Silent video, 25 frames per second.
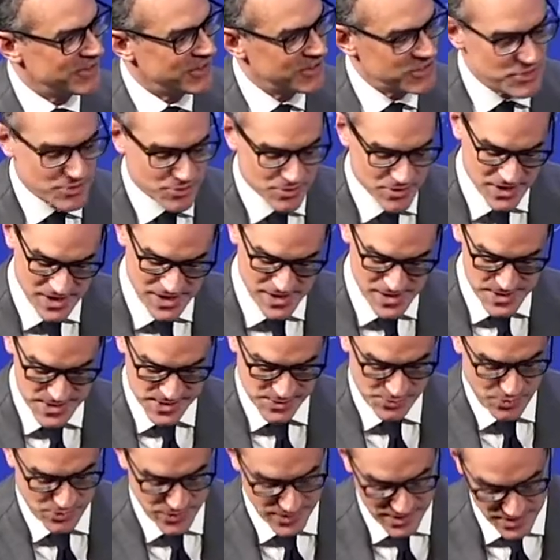authority on this
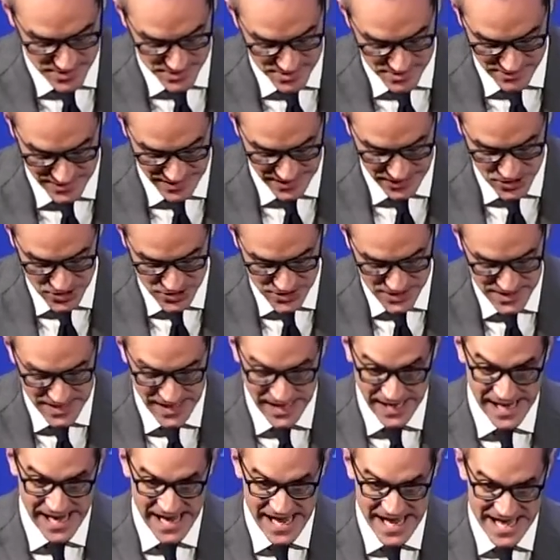point, although I could
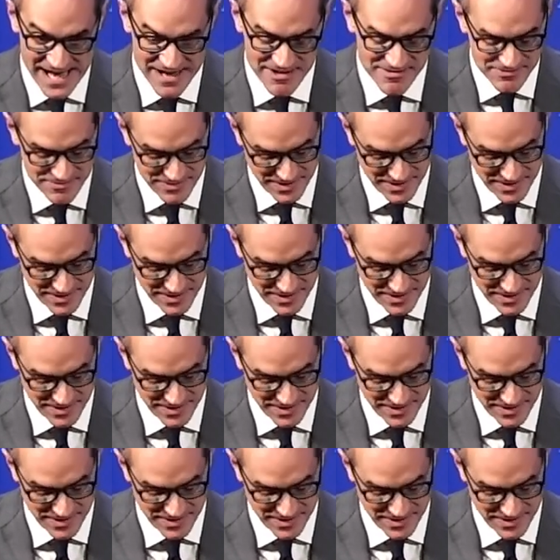and have.